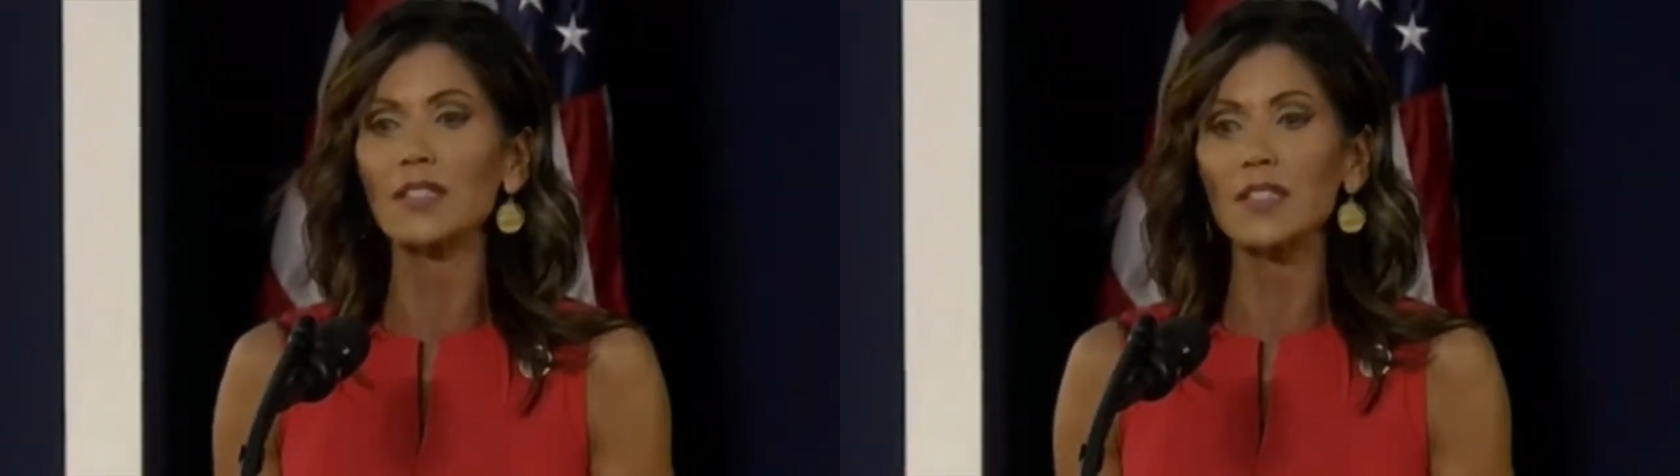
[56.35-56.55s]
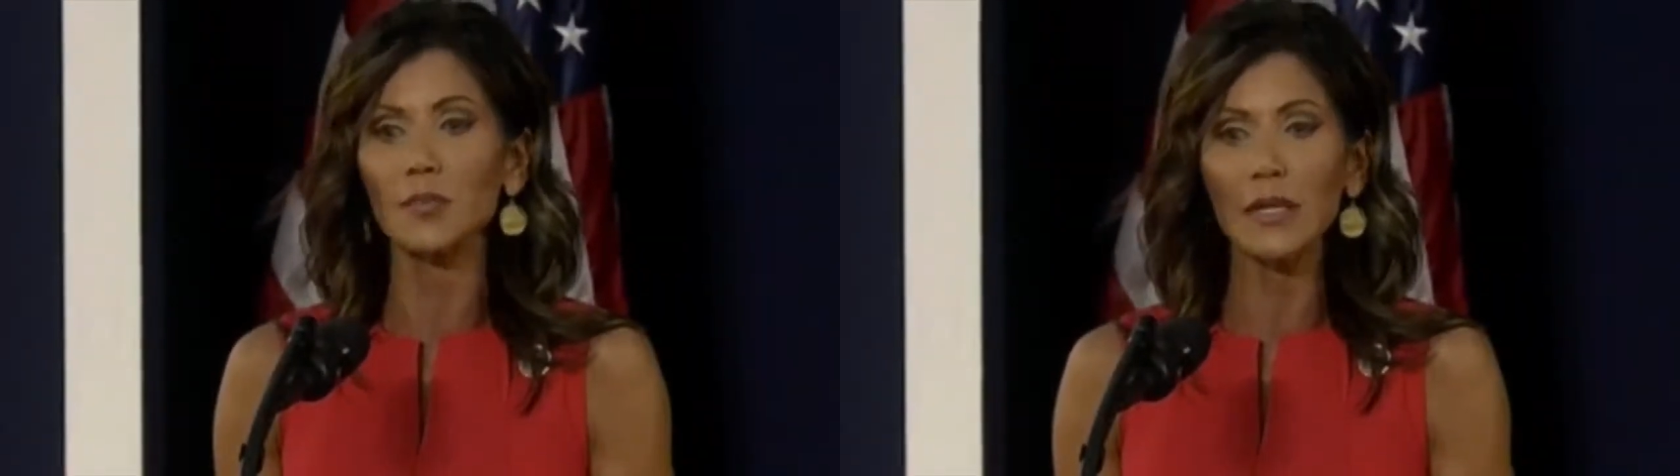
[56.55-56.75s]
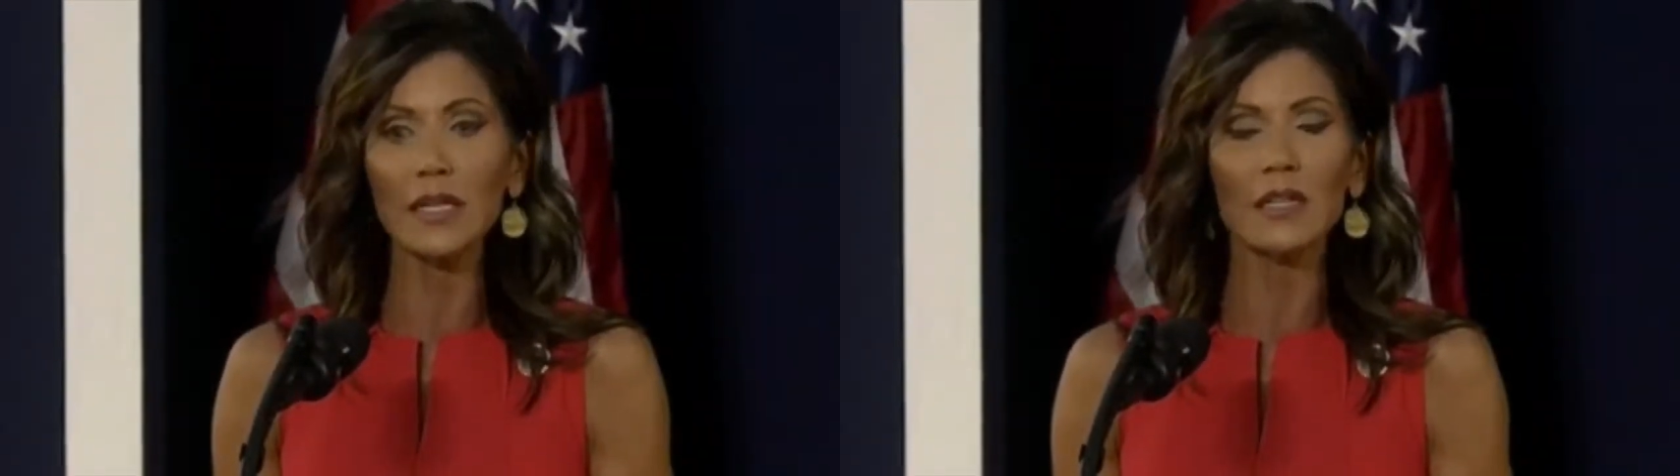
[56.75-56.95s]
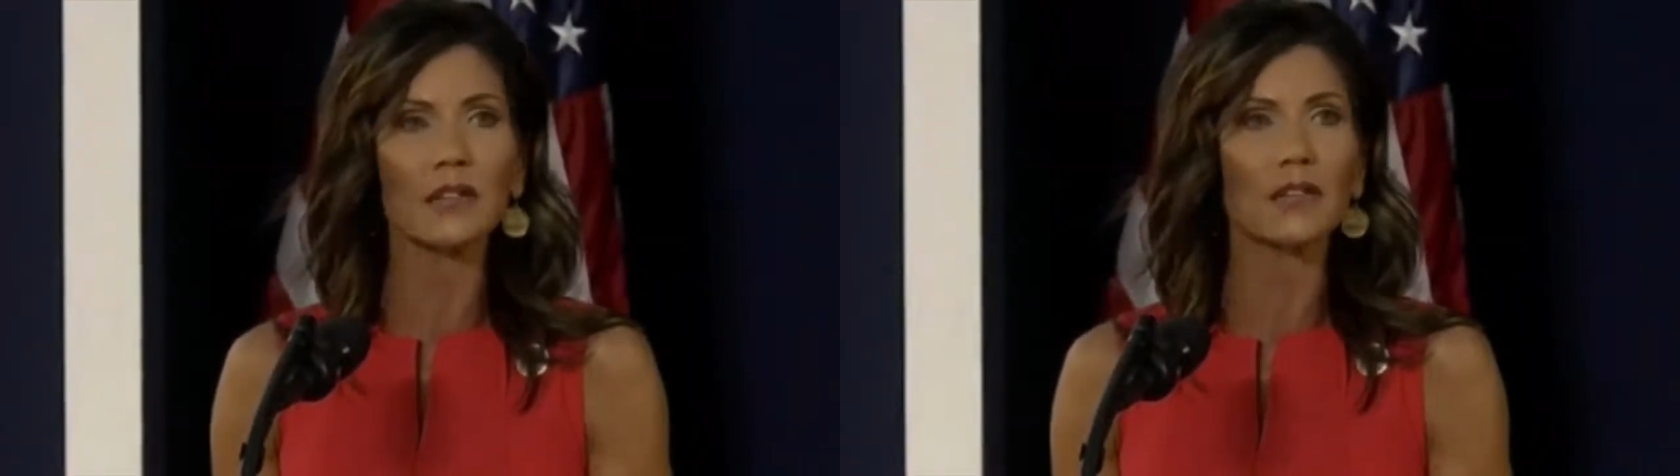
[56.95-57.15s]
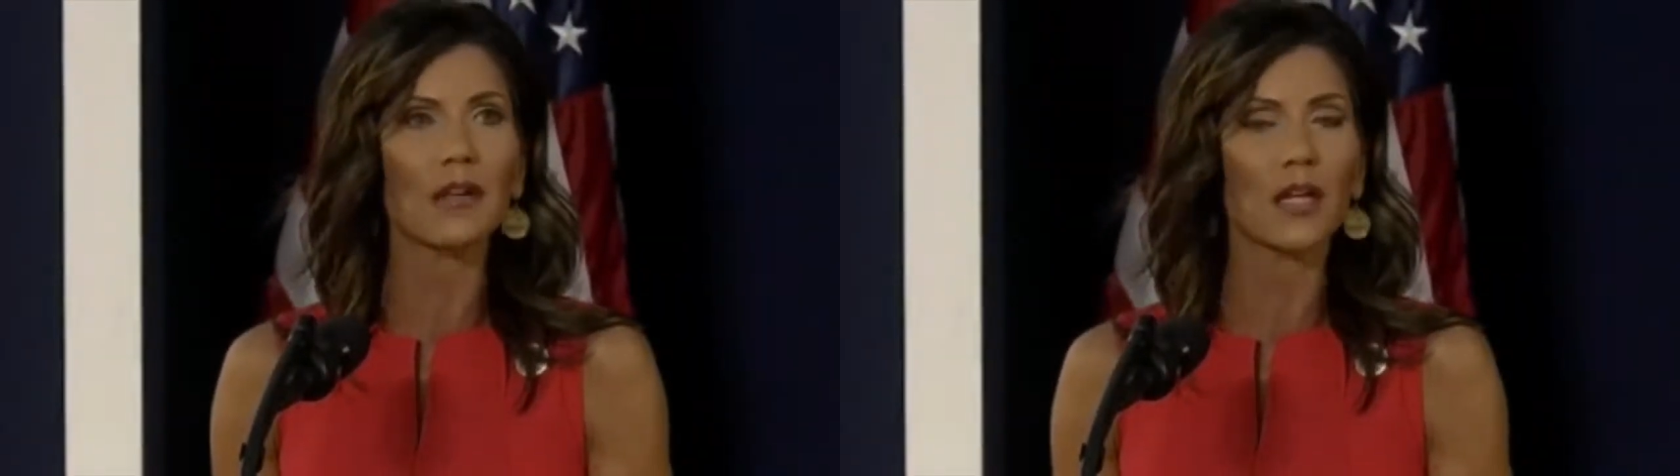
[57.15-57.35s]
speak
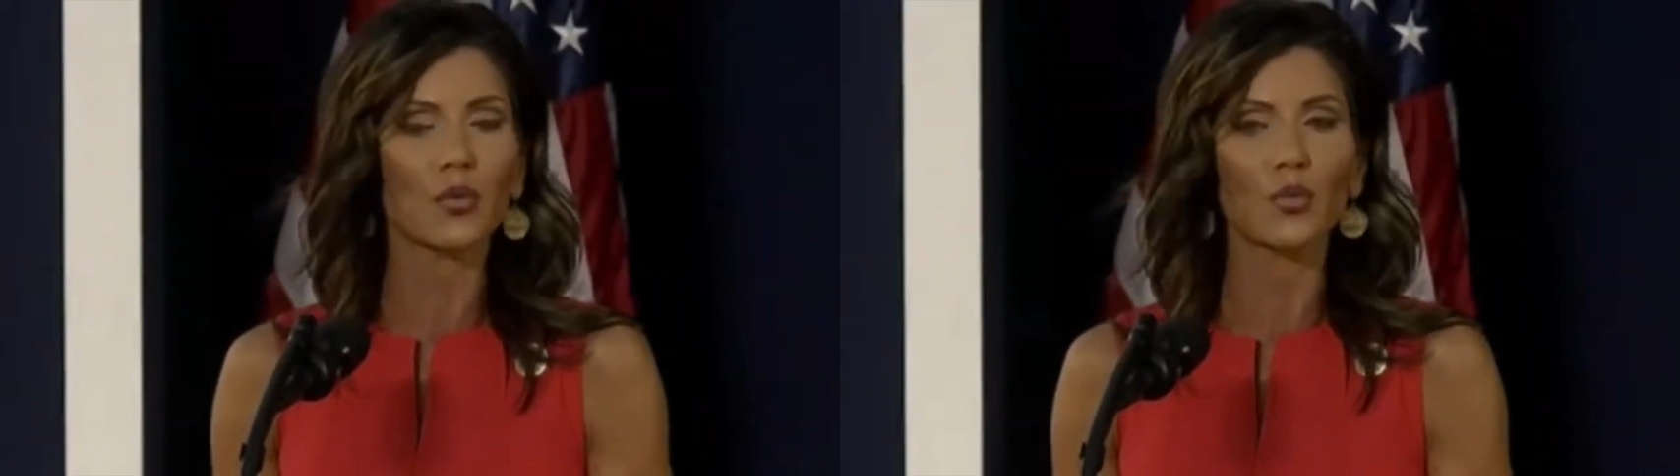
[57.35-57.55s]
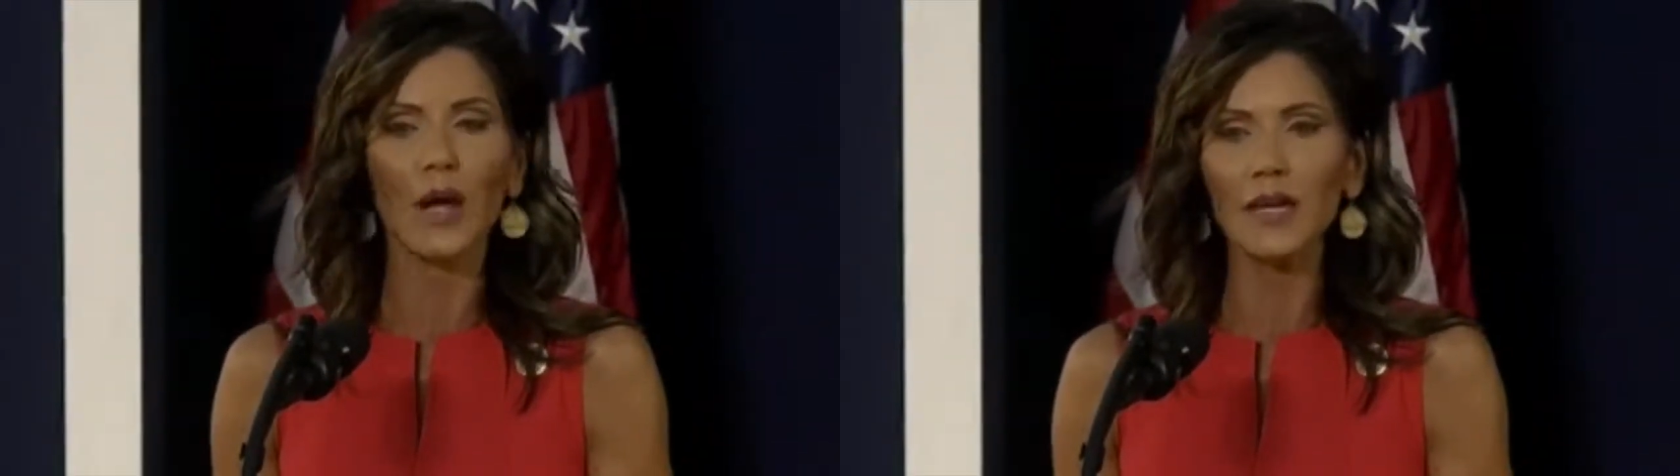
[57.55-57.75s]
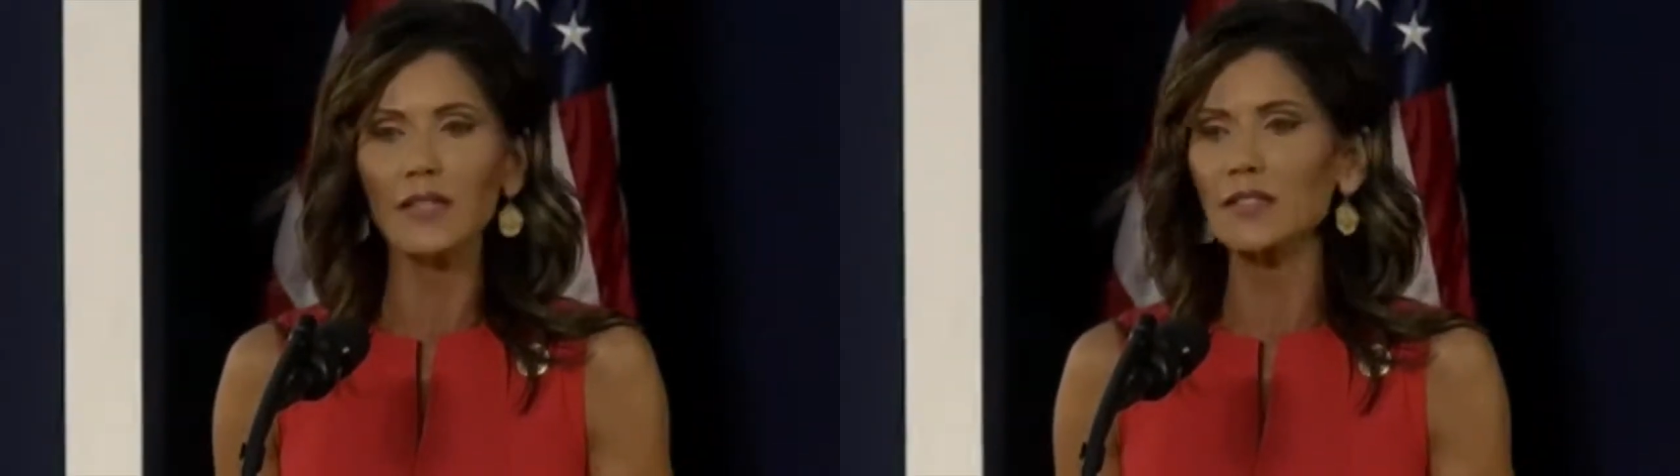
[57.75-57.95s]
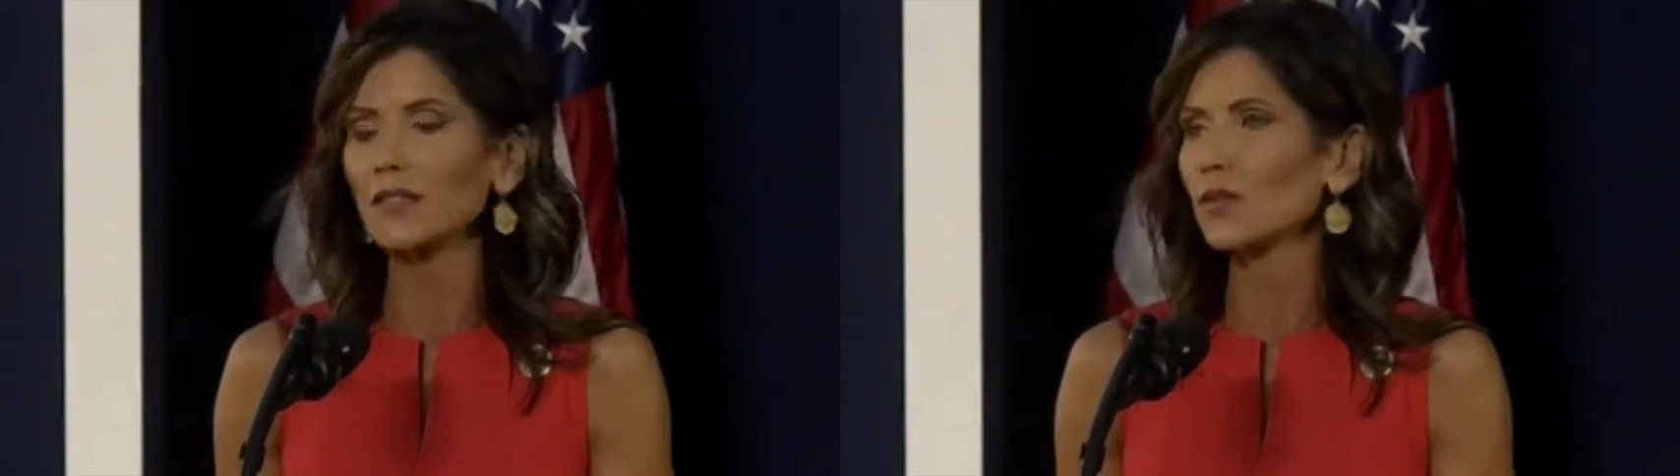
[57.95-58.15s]
and write,